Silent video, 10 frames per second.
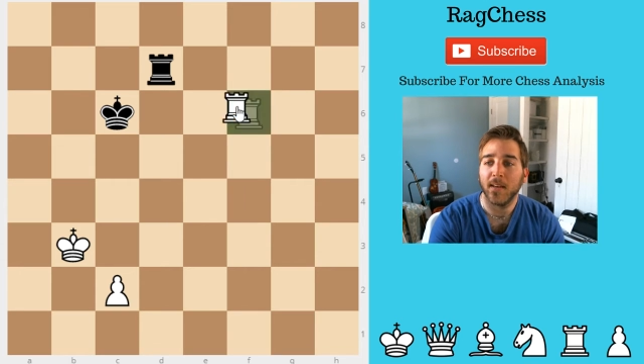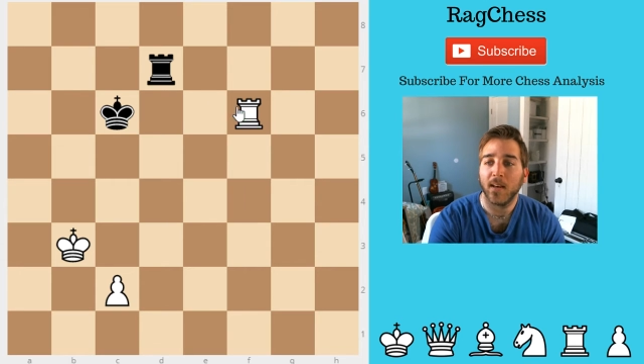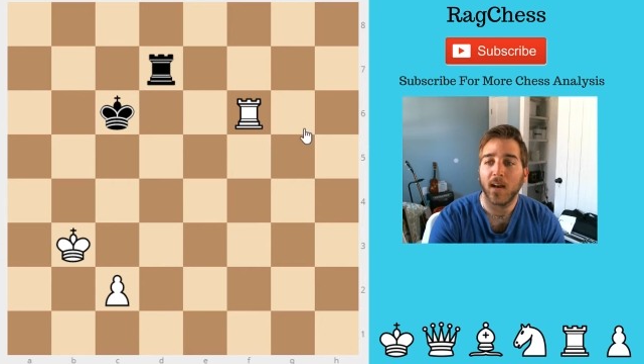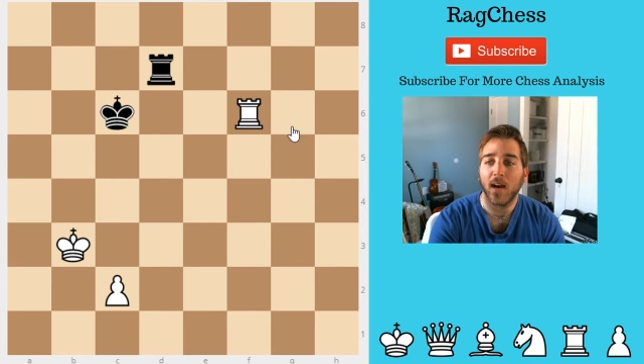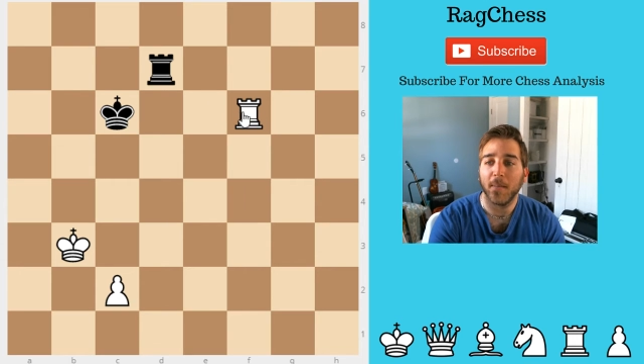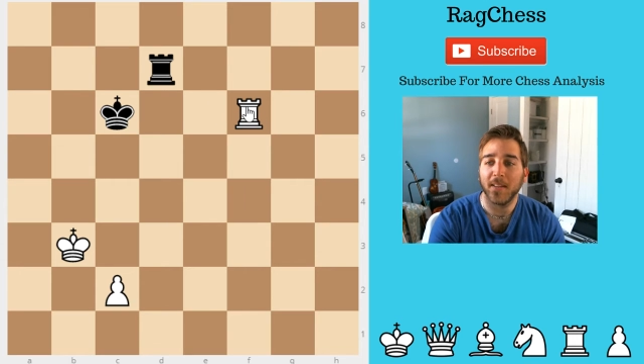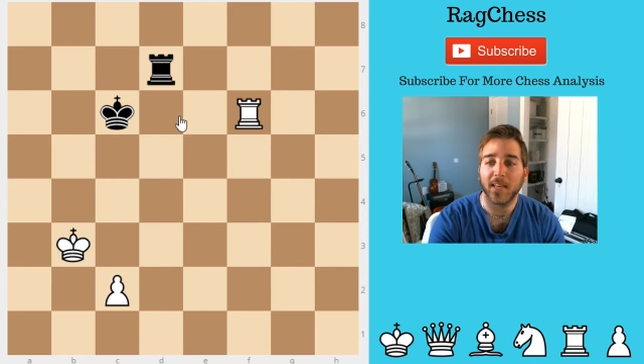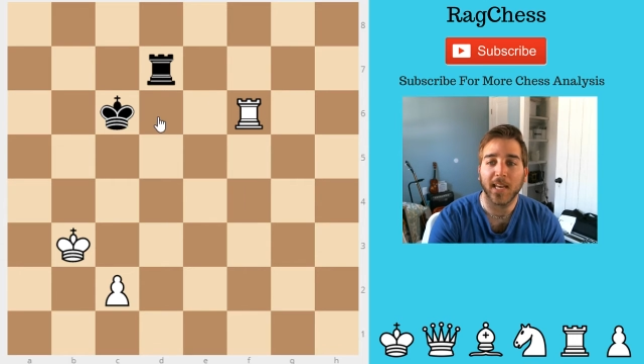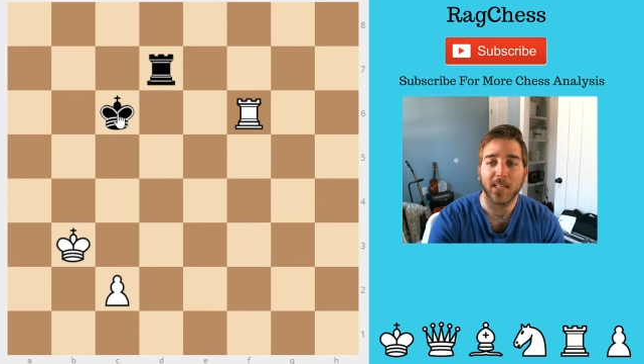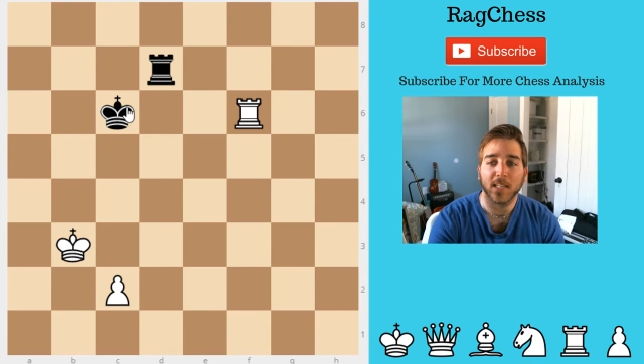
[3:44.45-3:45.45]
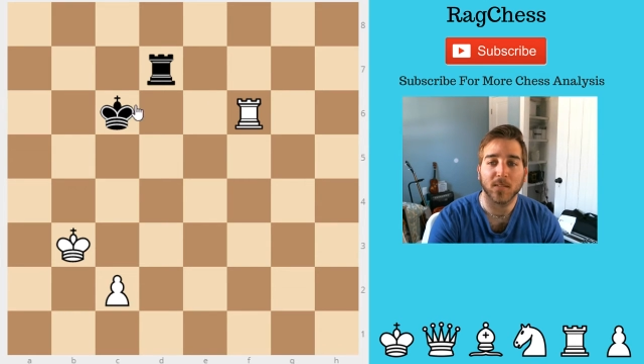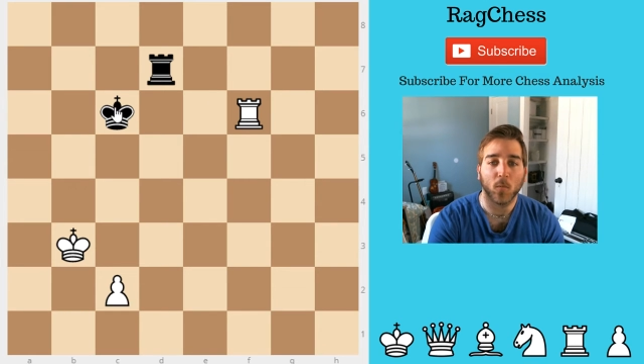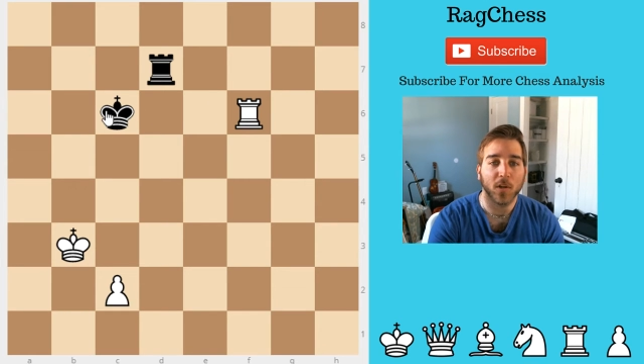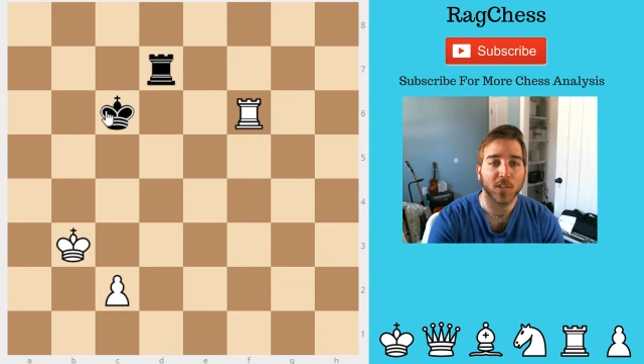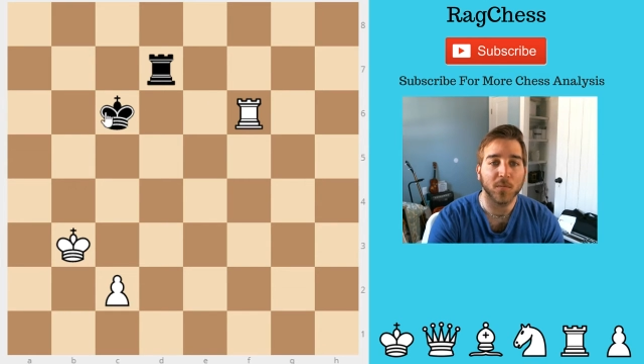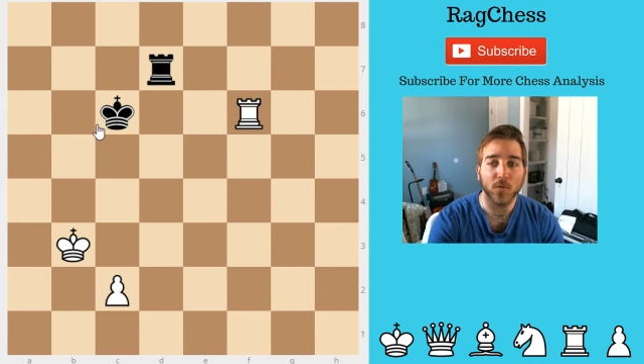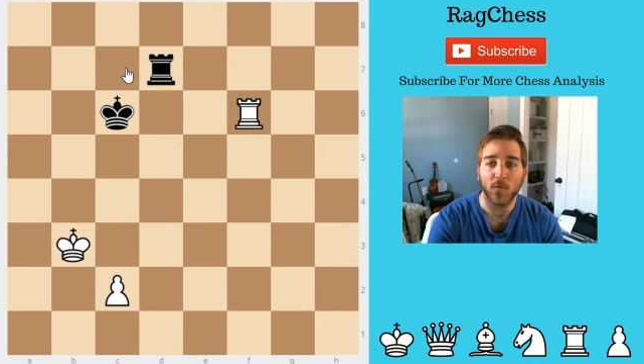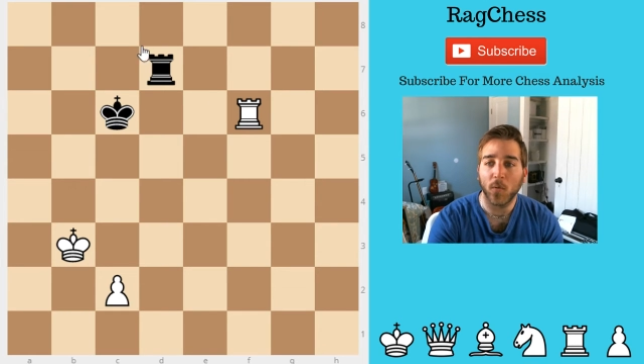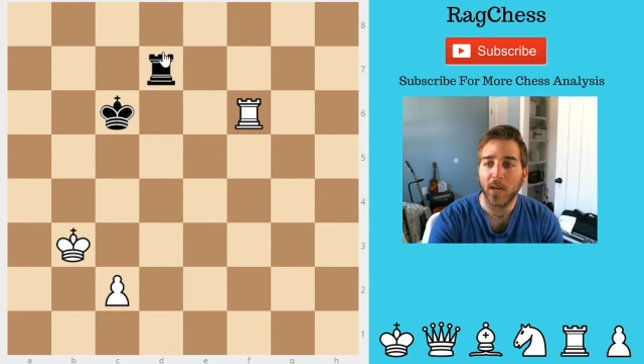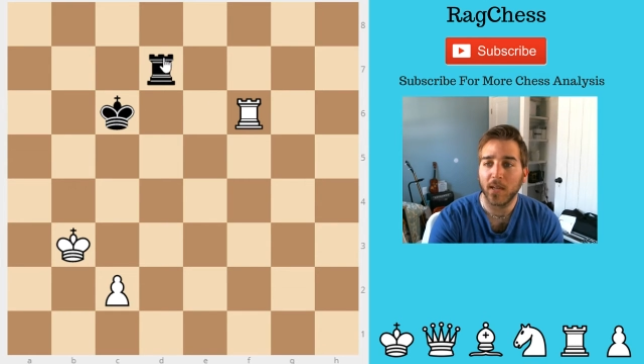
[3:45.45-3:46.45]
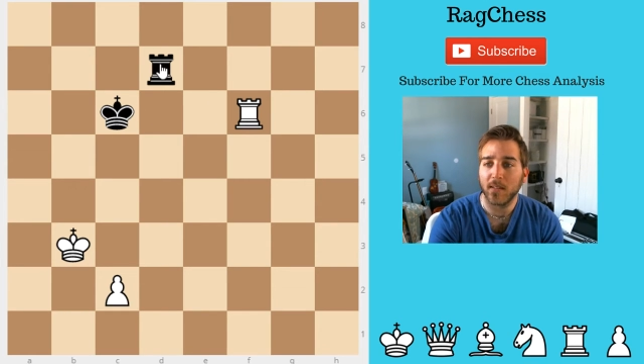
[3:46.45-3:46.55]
and the king doesn't want to move away.